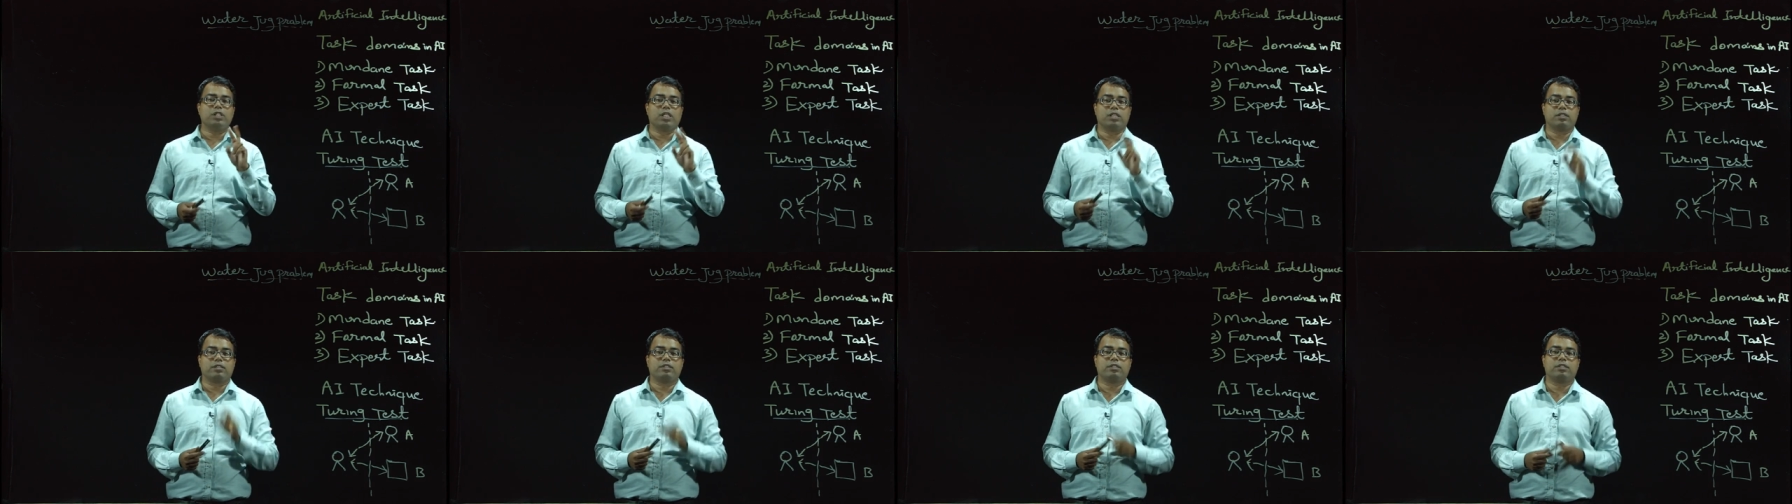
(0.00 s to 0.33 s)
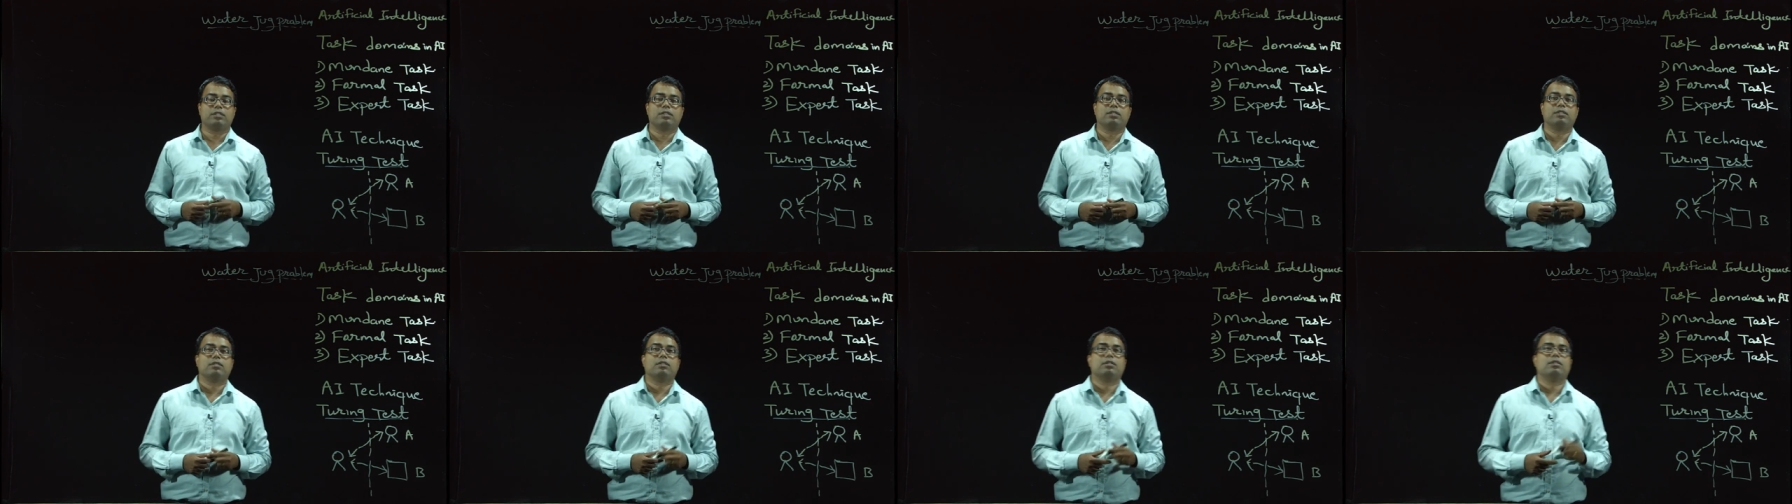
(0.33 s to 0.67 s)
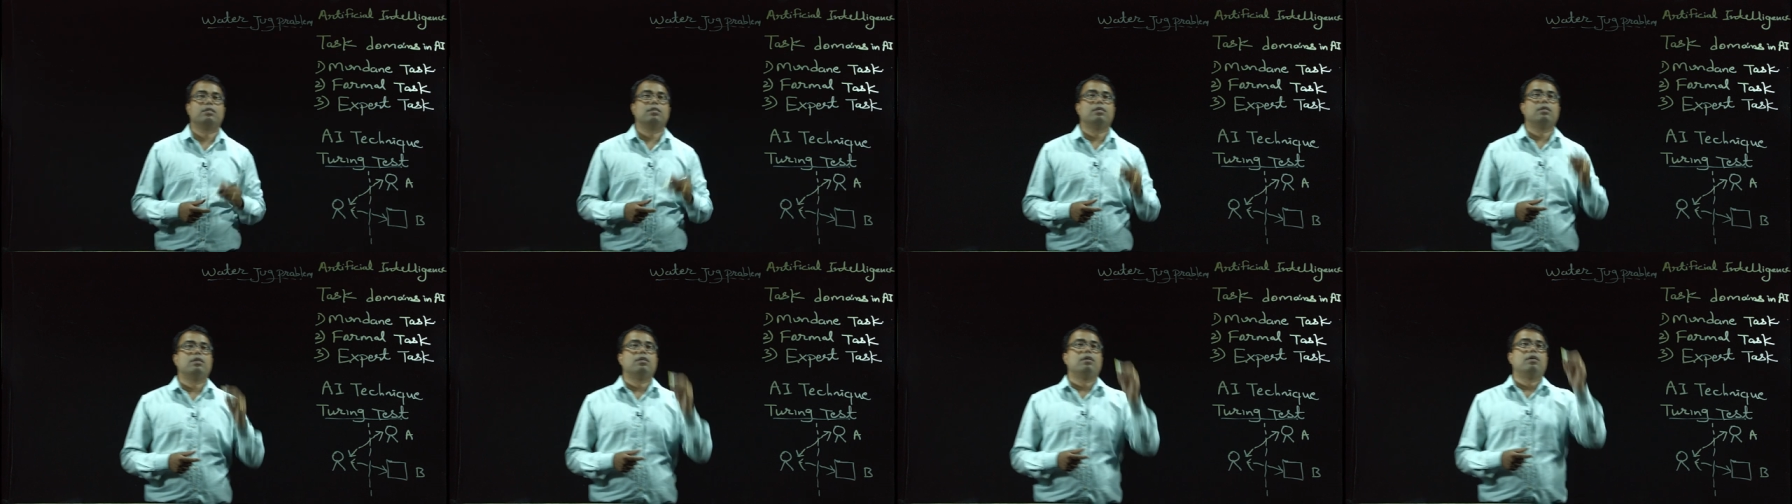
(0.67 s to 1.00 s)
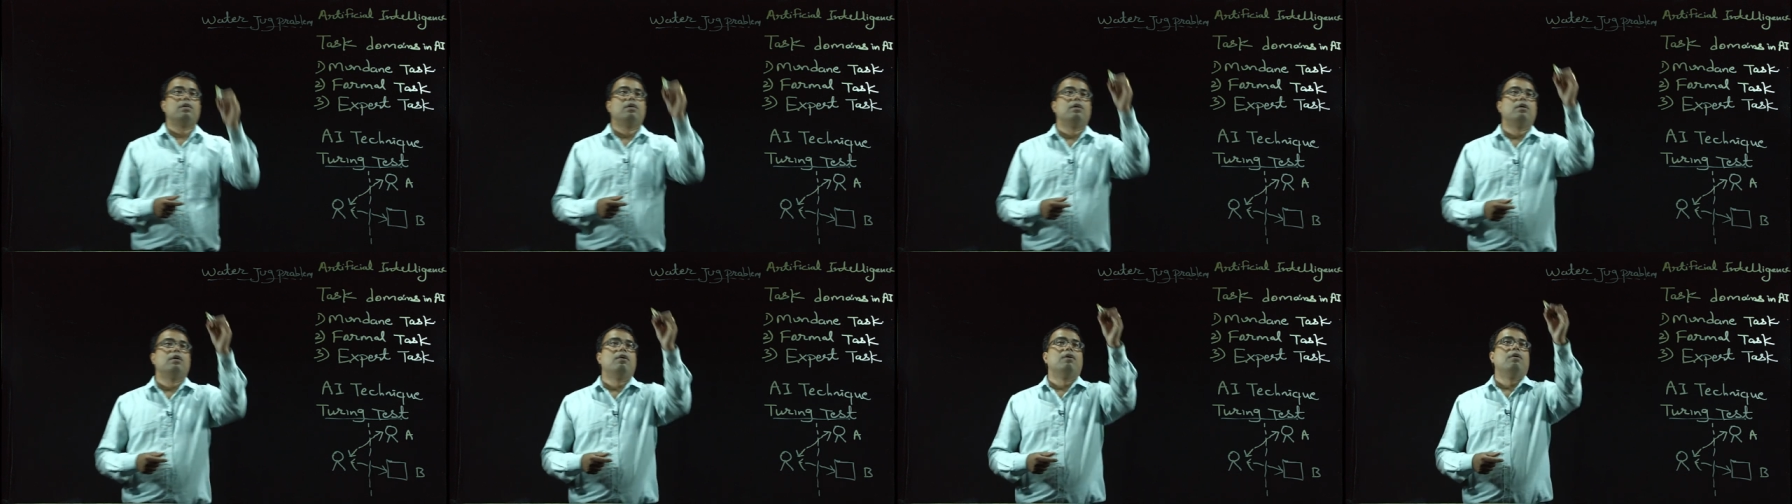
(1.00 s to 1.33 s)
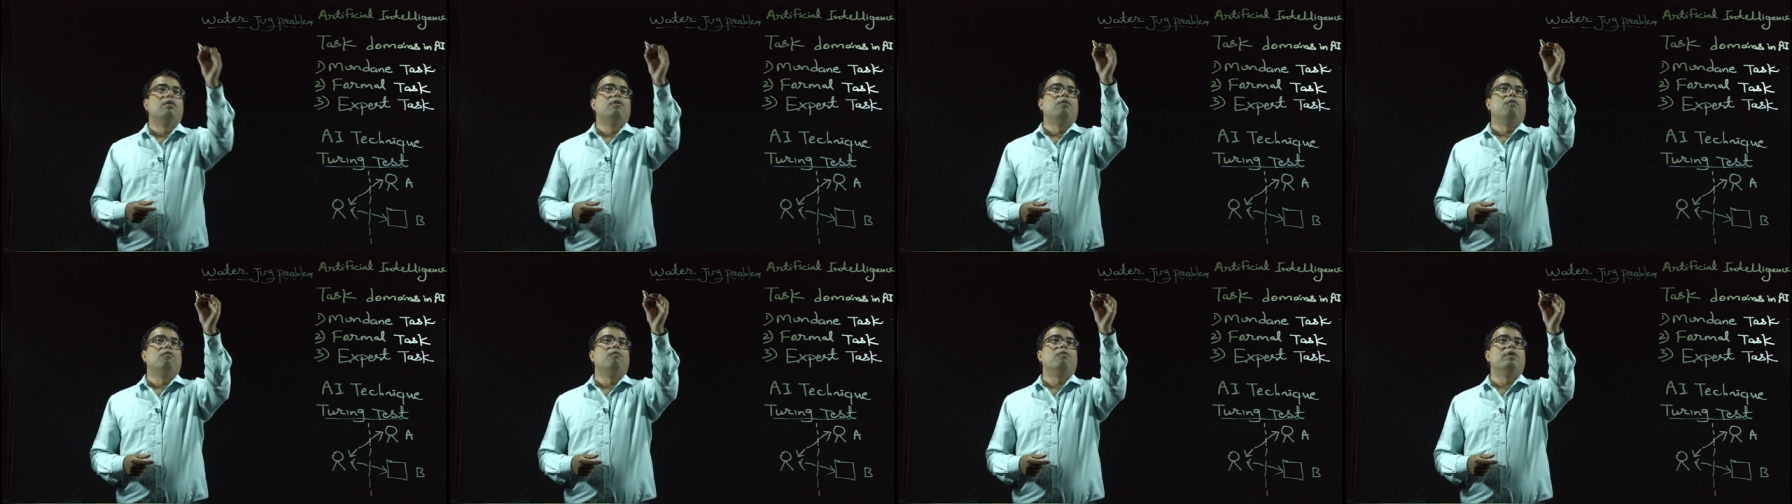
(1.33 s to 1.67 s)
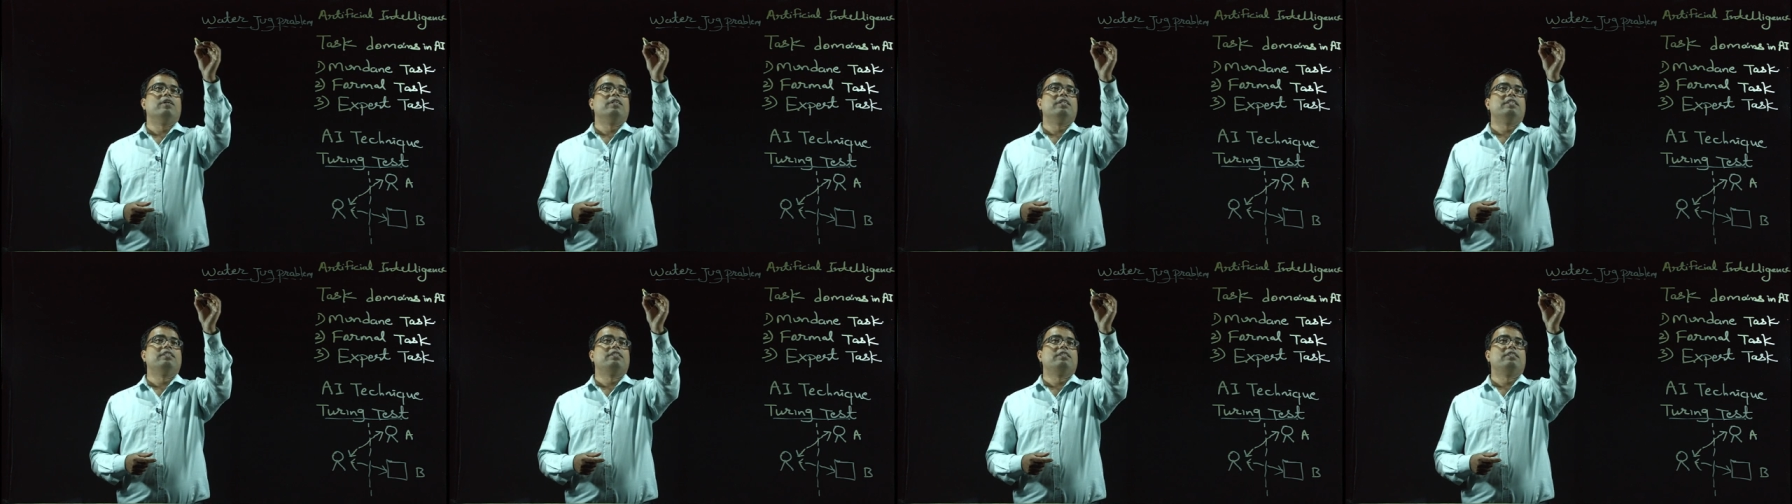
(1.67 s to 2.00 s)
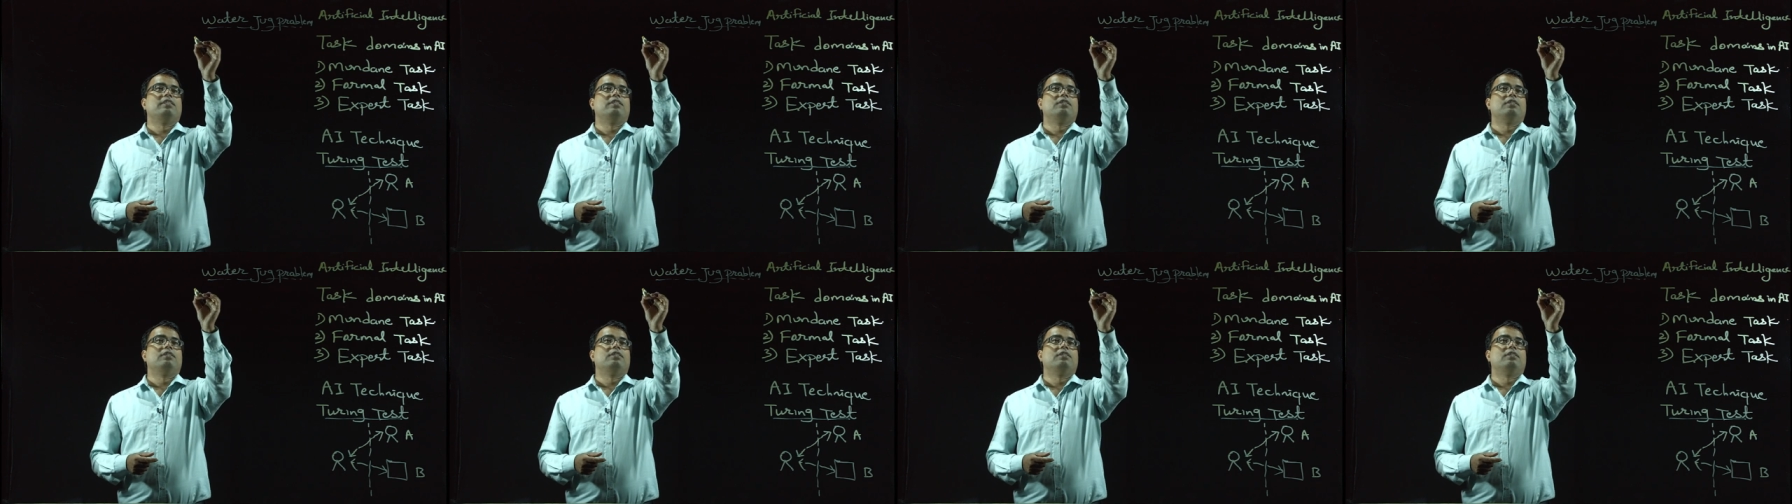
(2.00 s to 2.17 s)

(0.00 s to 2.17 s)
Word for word: jugs one is